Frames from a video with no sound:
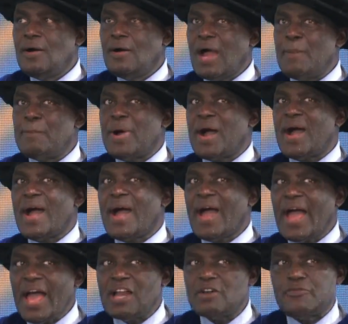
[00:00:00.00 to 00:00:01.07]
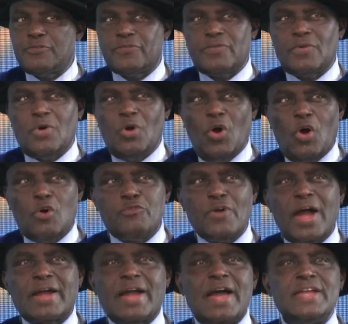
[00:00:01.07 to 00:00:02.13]
about half of
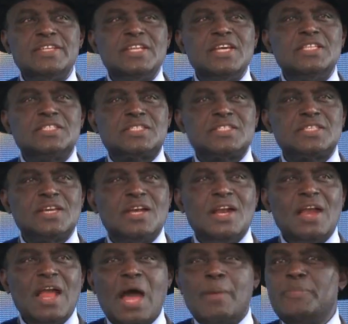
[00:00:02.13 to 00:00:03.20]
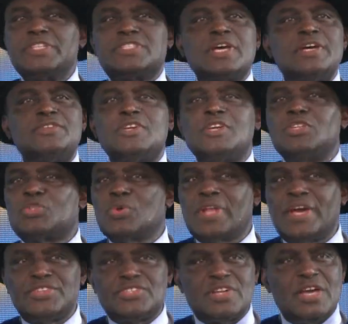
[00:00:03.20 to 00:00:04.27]
our candidates admitted into
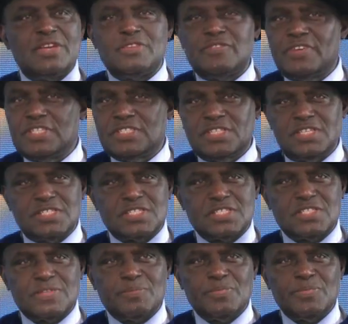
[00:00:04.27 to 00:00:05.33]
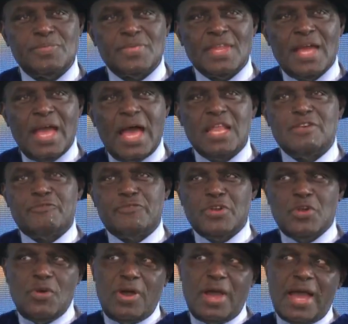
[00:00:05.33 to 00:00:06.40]
Nigerian universities. And the
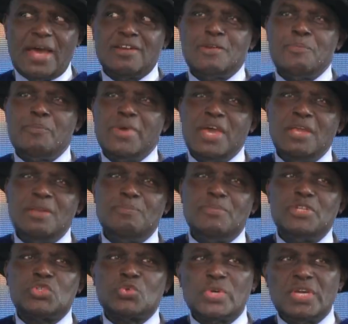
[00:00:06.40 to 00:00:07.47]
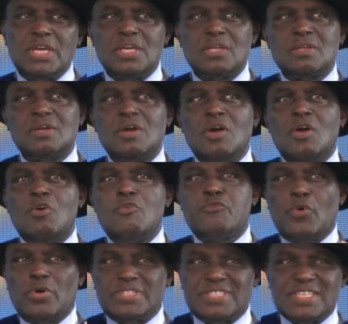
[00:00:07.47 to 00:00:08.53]
figure had remained between
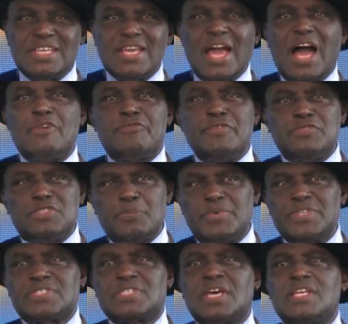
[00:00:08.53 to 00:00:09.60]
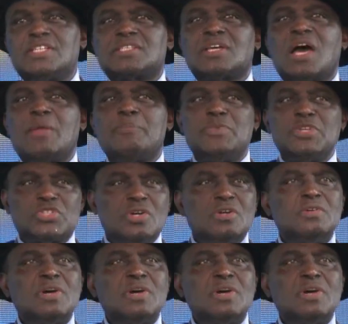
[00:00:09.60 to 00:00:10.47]
40 and 50% admission